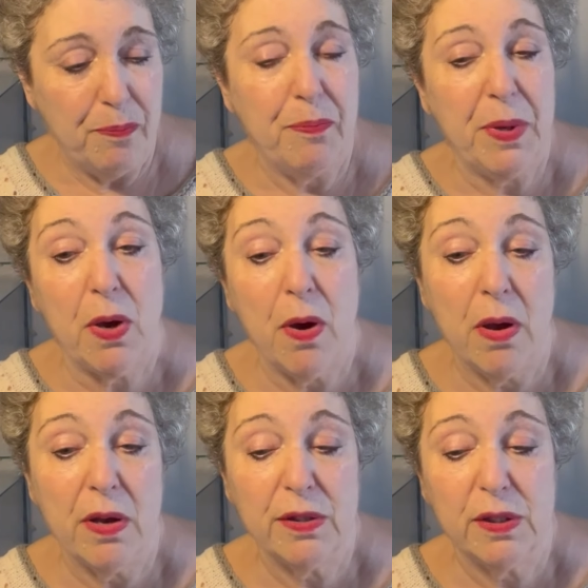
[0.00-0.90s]

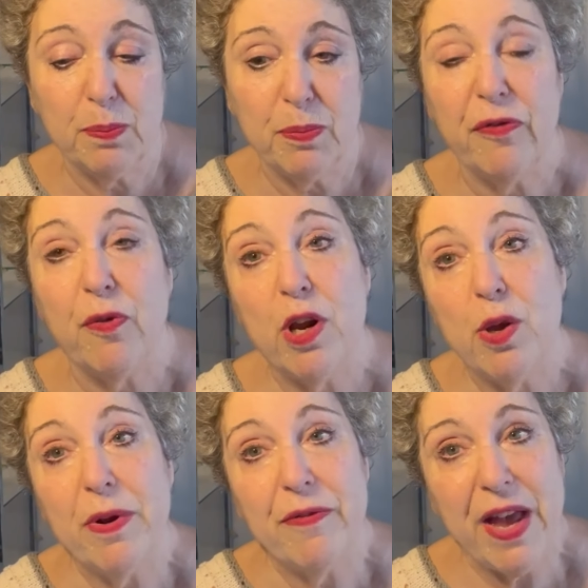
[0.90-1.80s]
because before
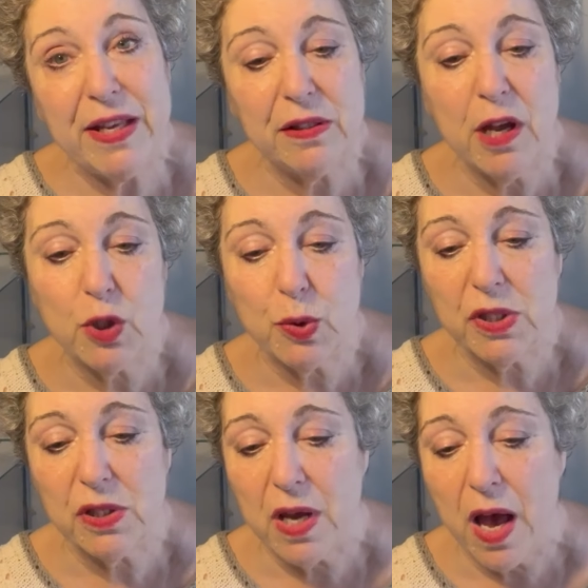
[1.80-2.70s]
you invest
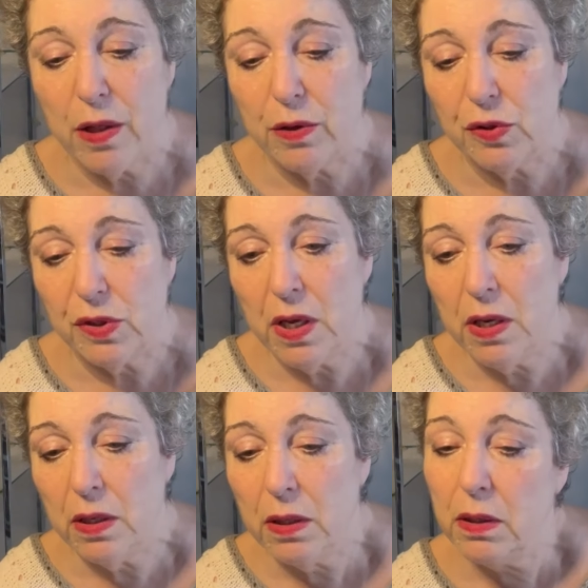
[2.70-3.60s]
hundreds of dollars
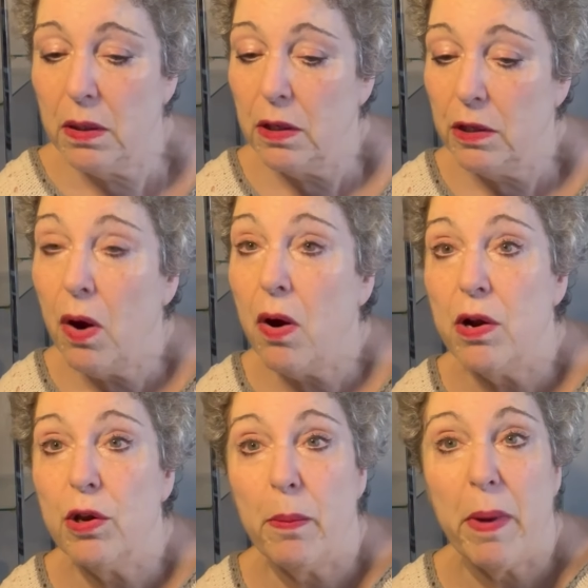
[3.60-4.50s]
in
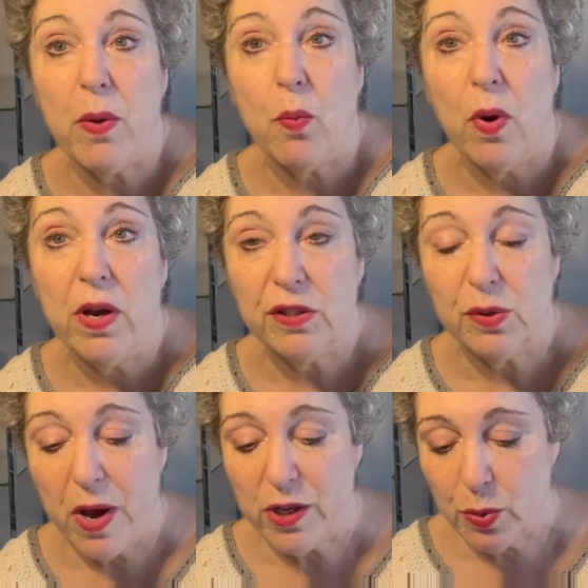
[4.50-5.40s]
yarn, you might want to
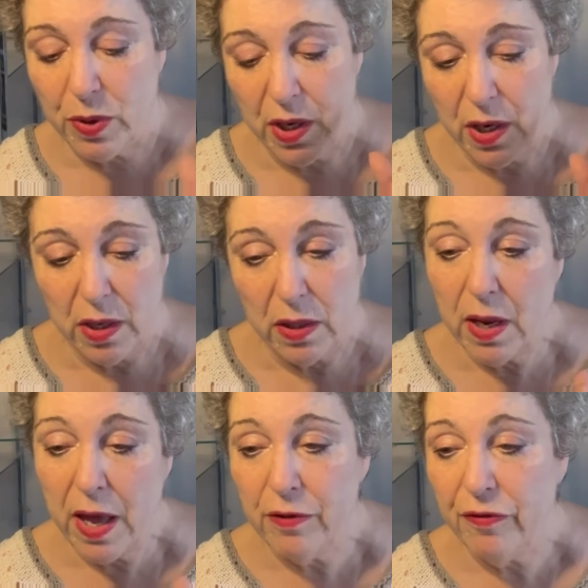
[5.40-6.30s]
swatch with it and,
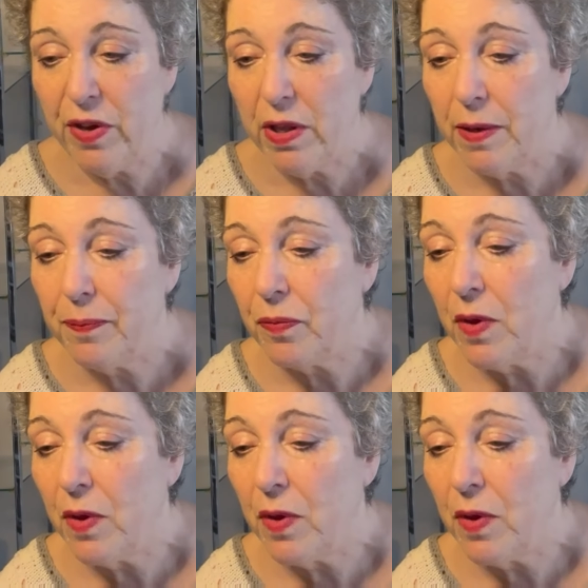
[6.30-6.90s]
and feel it.